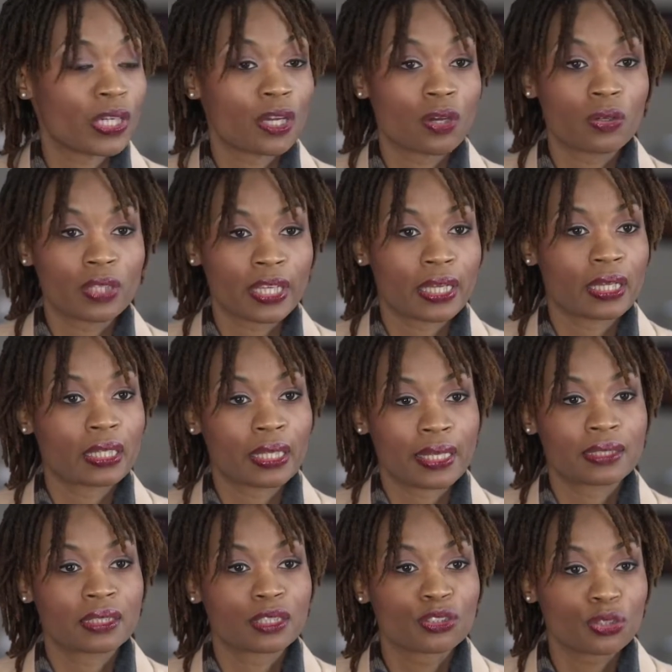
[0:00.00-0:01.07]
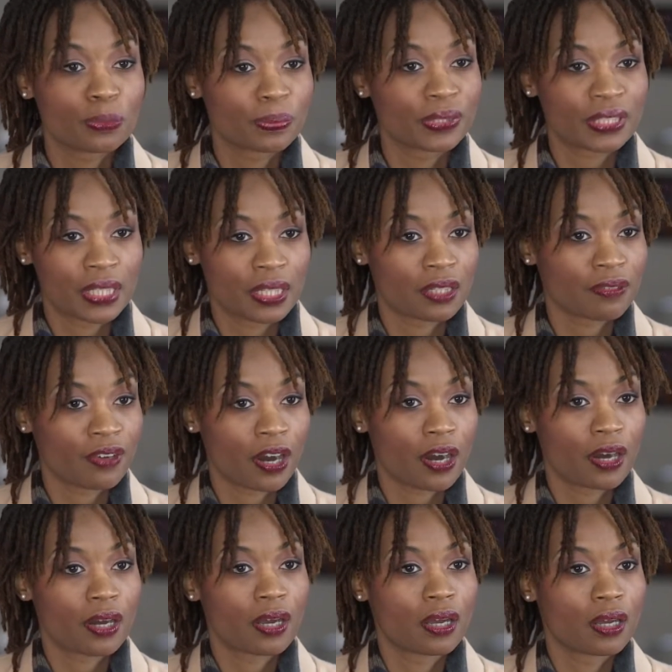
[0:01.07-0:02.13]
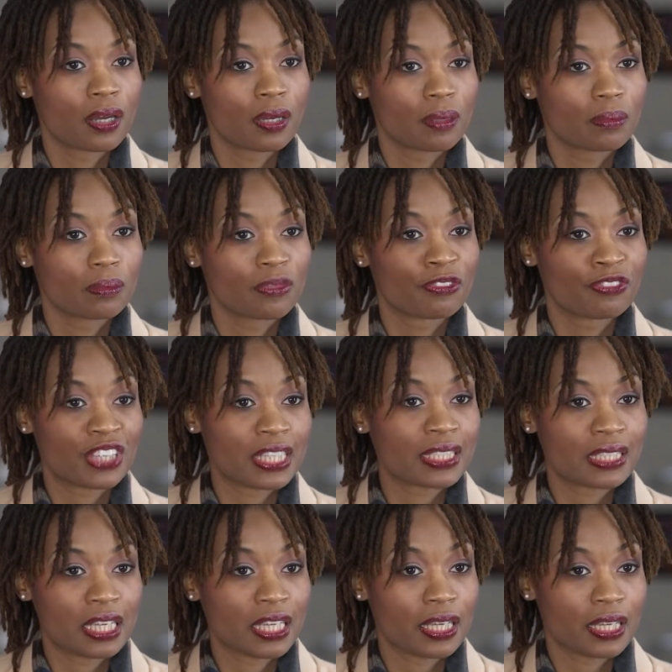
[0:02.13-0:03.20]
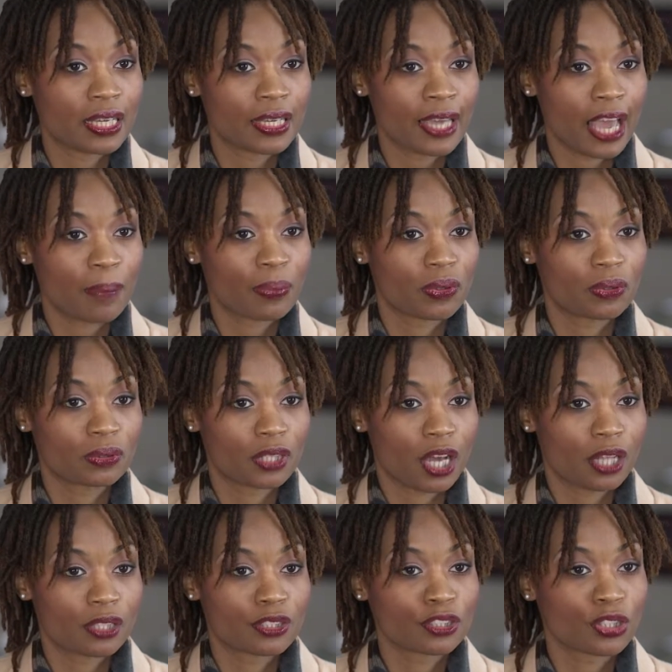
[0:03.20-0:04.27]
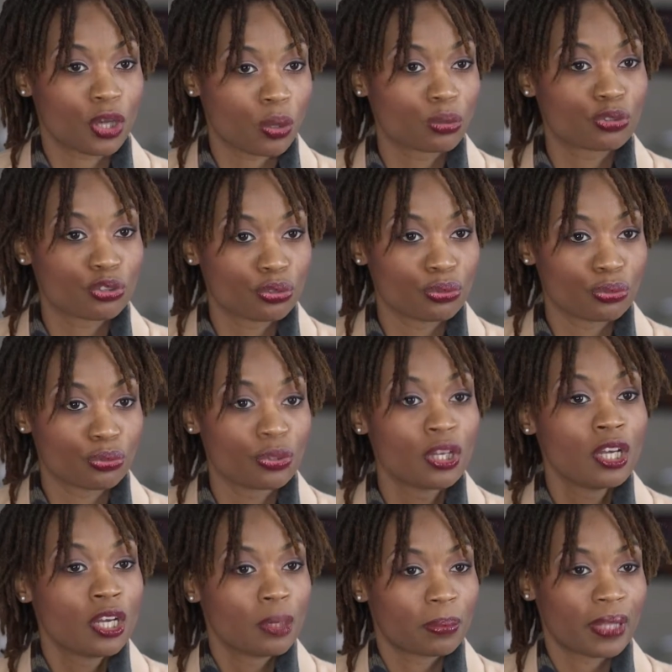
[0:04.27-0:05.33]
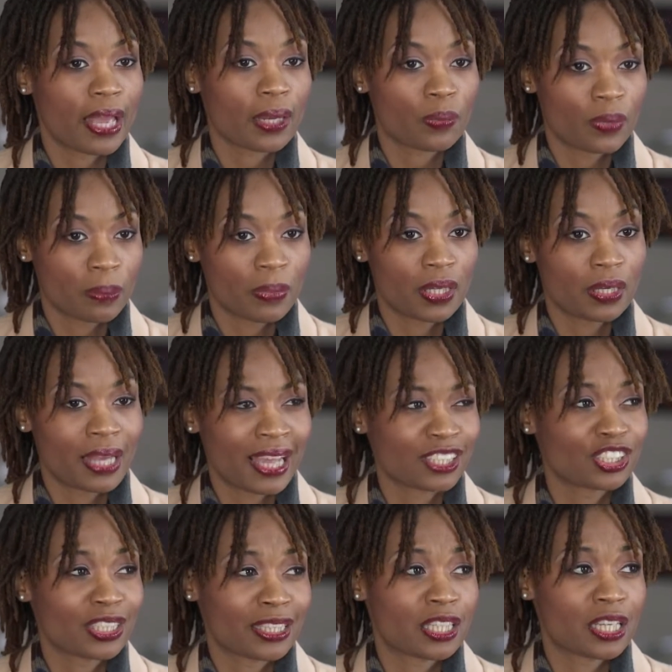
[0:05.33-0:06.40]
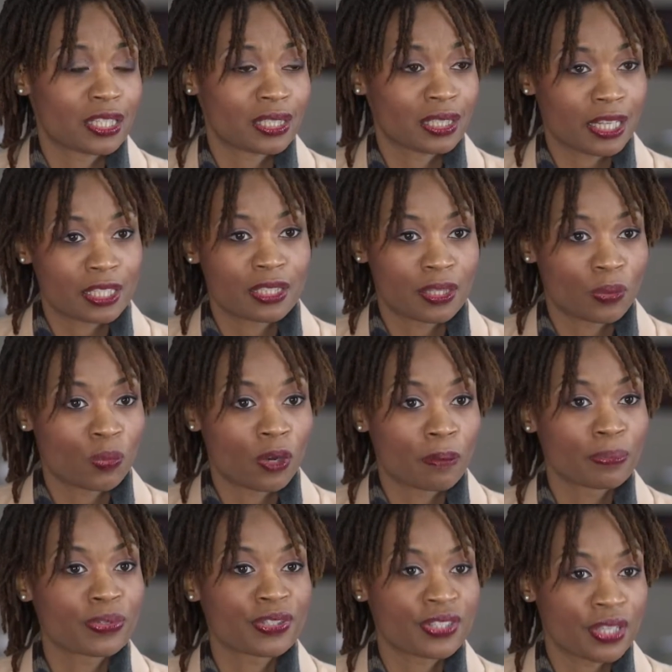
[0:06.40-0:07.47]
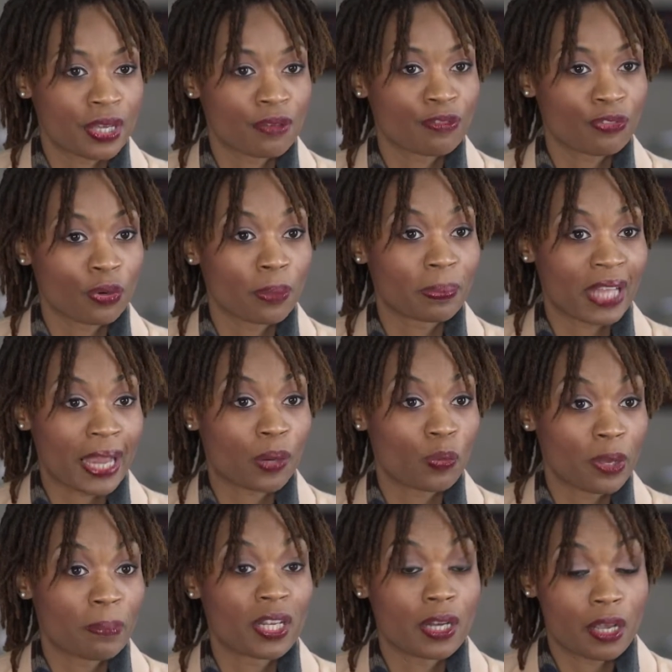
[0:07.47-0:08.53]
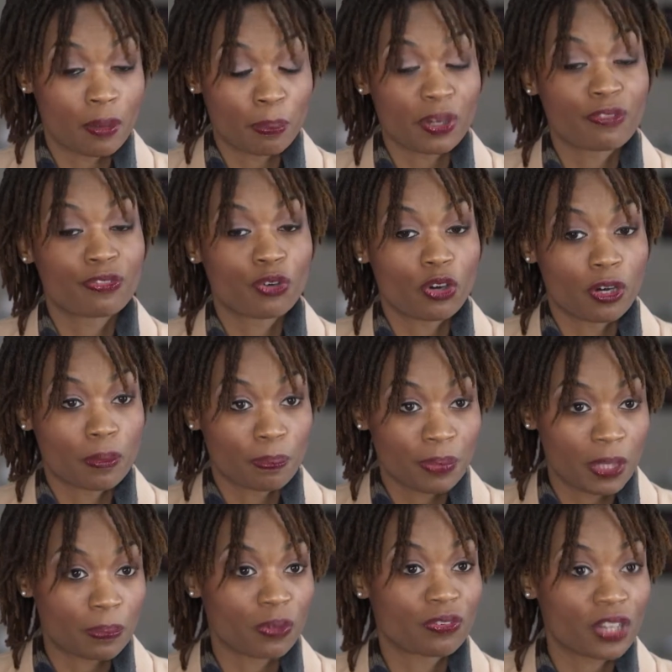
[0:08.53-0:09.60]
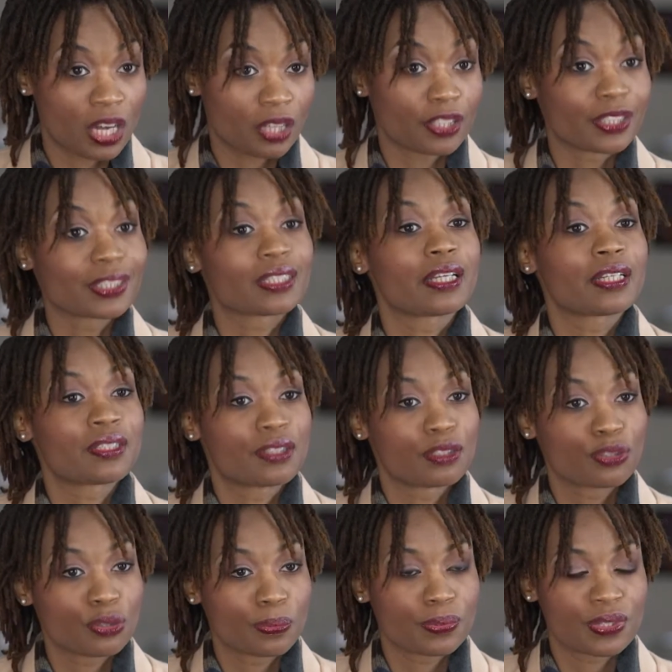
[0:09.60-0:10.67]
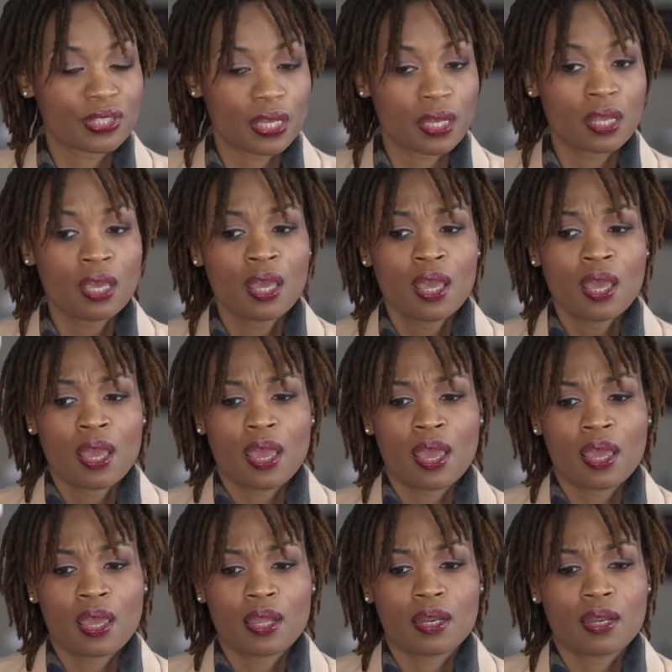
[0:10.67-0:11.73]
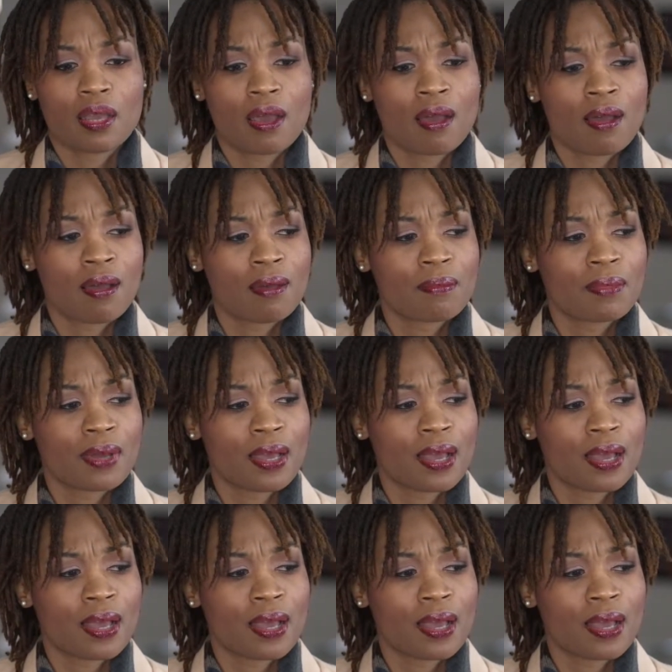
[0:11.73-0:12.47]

know that less than 2% of our VC capital dollars go to Black women. Actually, I think it's less than 1% for Black women, but for people of color, it's less than 2%. And